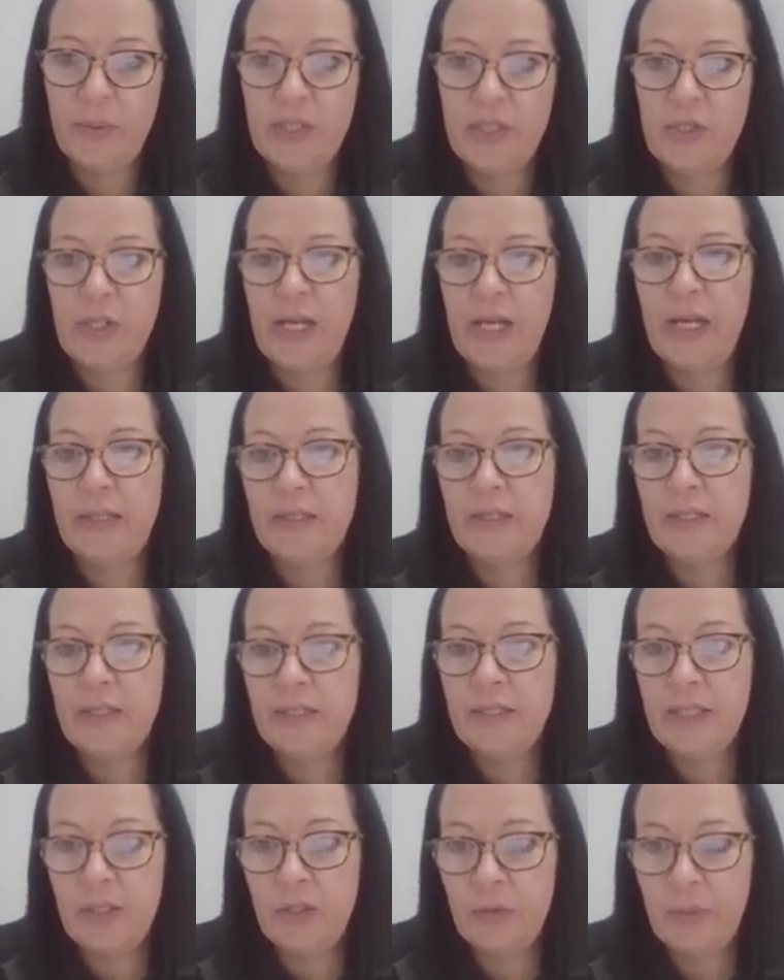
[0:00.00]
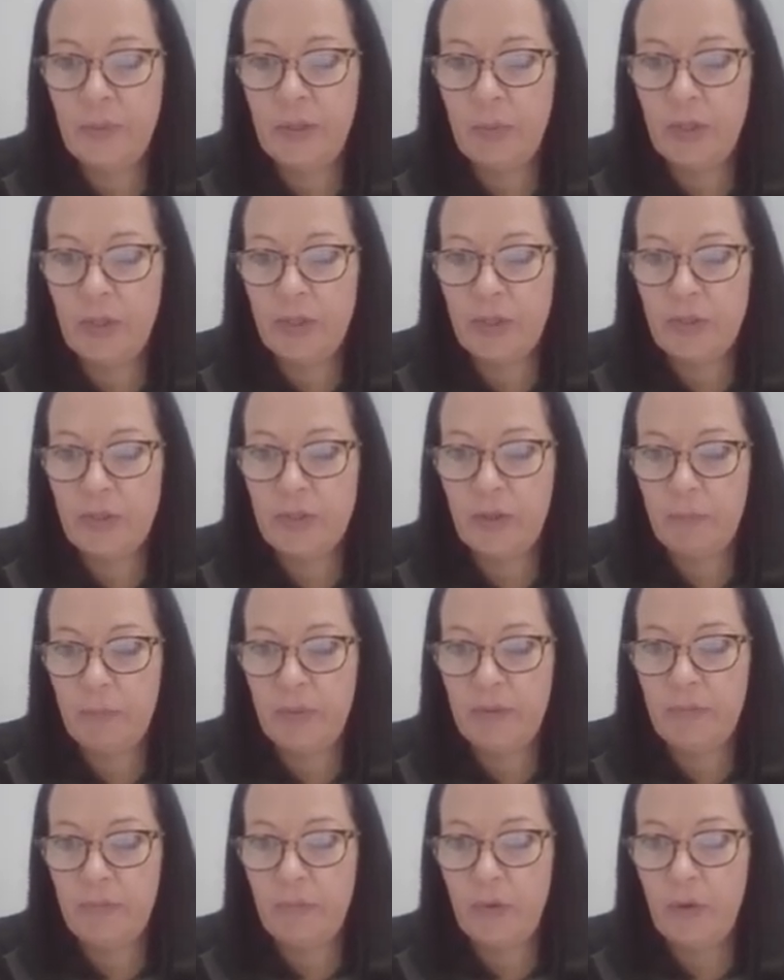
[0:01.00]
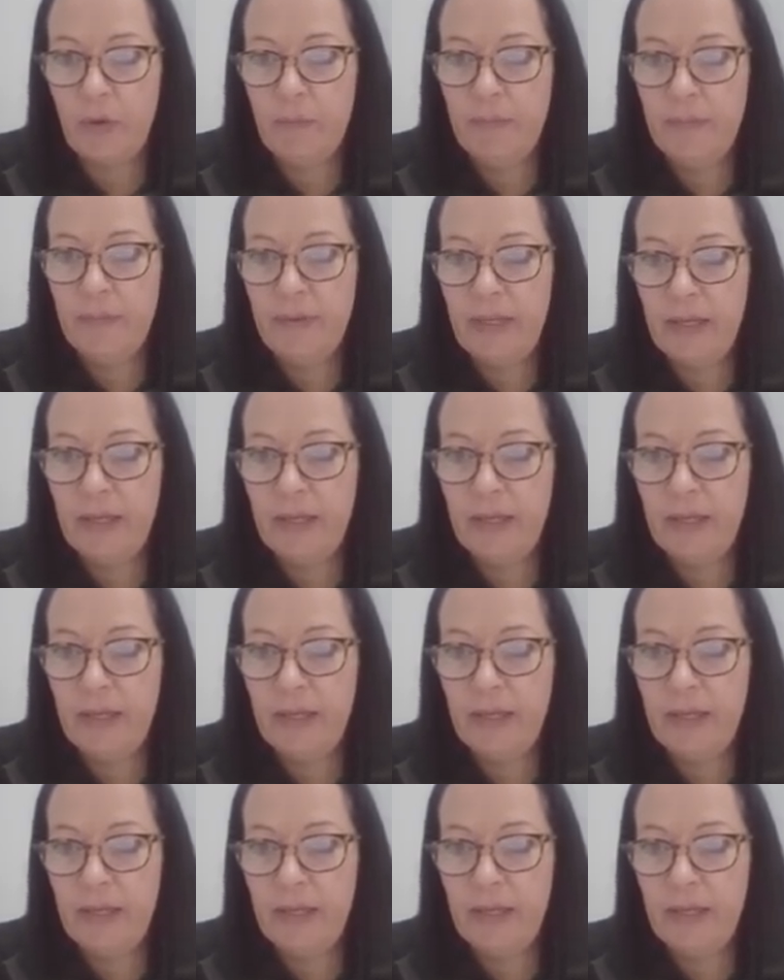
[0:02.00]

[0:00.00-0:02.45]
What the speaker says: which entity do we want to copy from?